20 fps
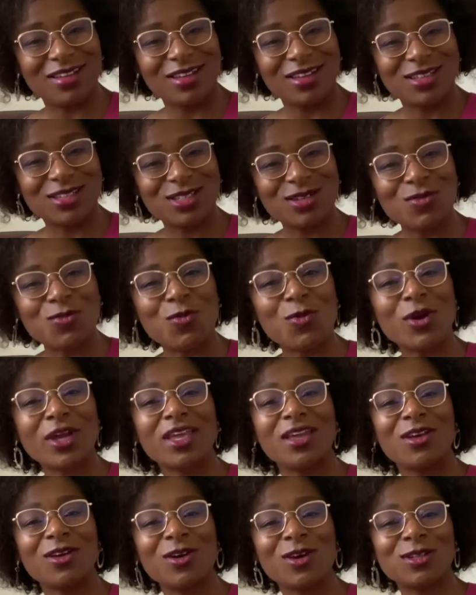to walk
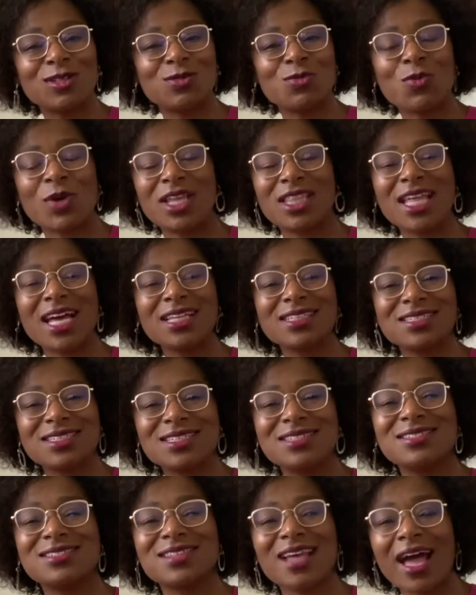in God's way, that
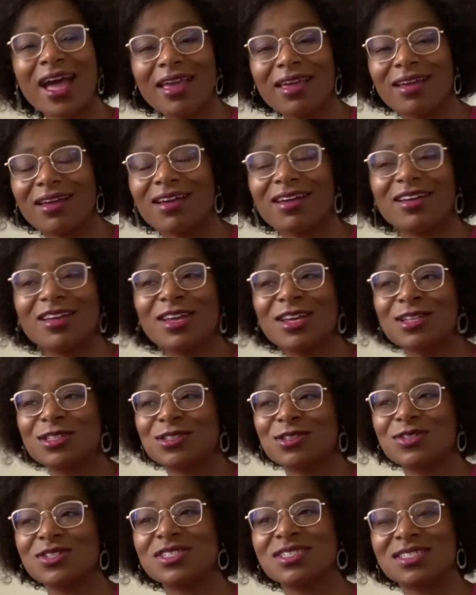desire to
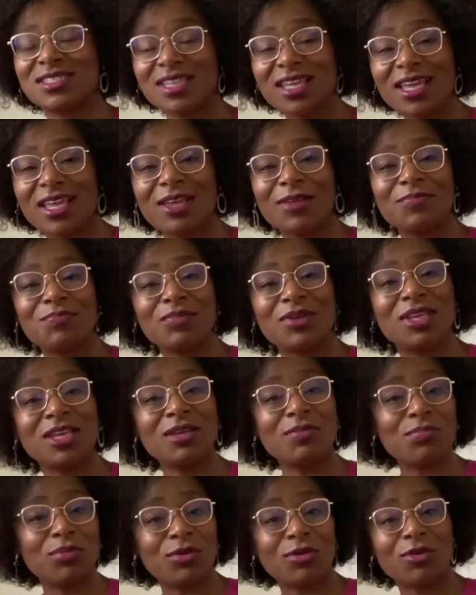see
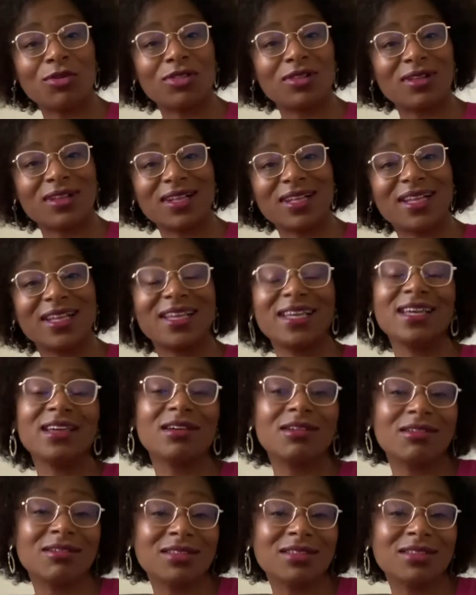people heal,